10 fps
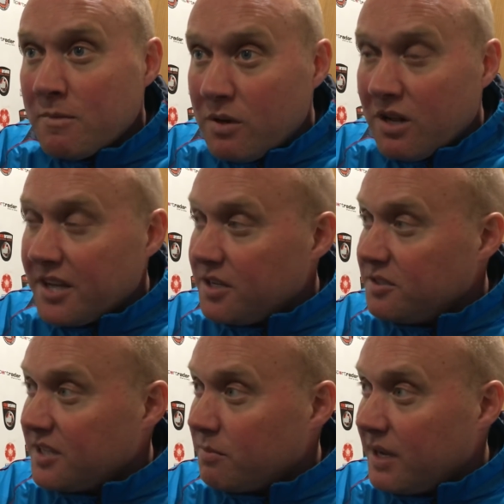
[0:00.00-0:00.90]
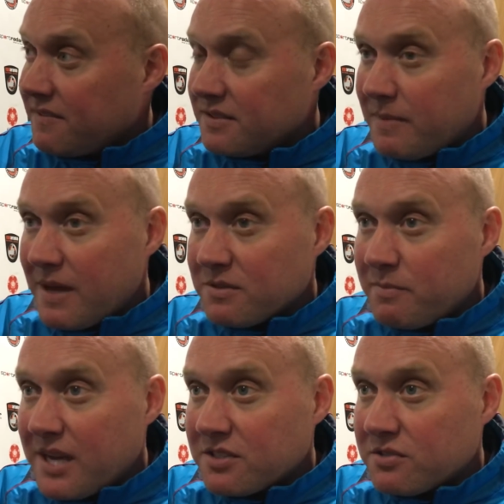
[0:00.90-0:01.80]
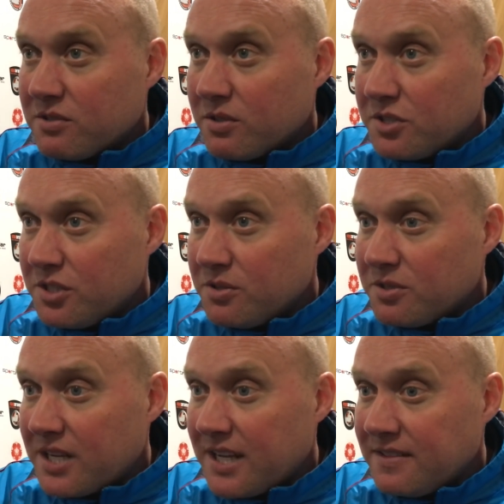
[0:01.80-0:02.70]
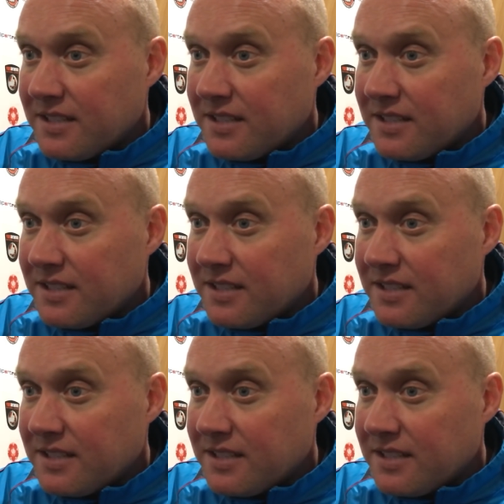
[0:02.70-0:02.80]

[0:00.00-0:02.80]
But like you said, we have to bounce back strong on Tuesday.